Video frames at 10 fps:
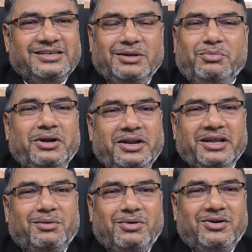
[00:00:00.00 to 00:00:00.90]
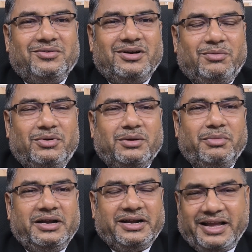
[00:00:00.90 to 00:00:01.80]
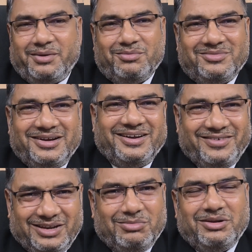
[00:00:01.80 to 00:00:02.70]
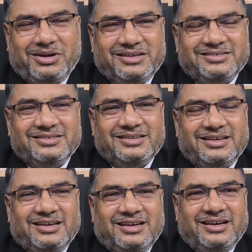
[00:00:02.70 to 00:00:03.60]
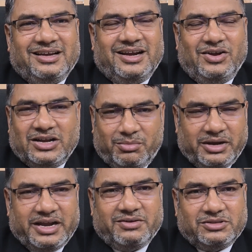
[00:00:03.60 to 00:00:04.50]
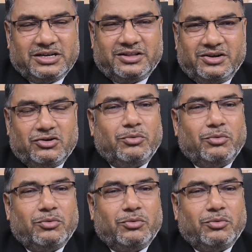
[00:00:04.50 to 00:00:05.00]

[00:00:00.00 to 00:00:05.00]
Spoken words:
depending upon my time and availability. I will come again with another